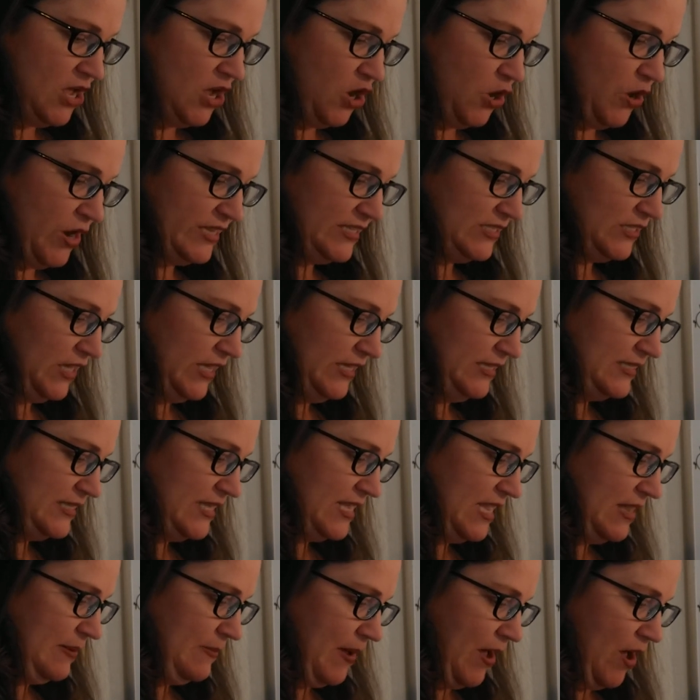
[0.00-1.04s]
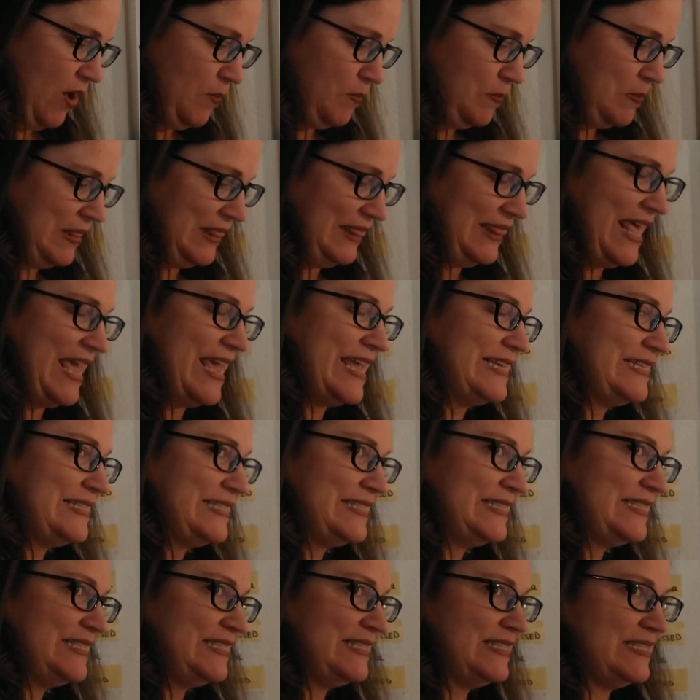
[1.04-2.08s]
All right, so let's think about
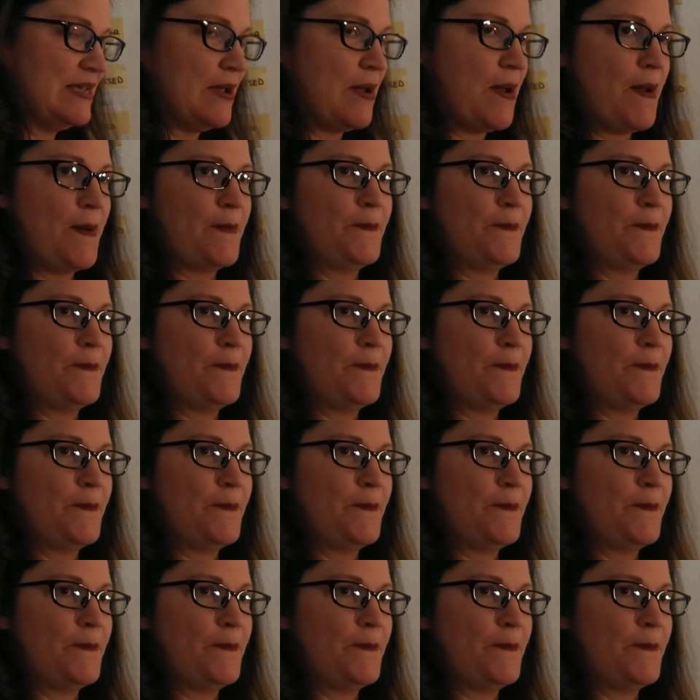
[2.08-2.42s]
place.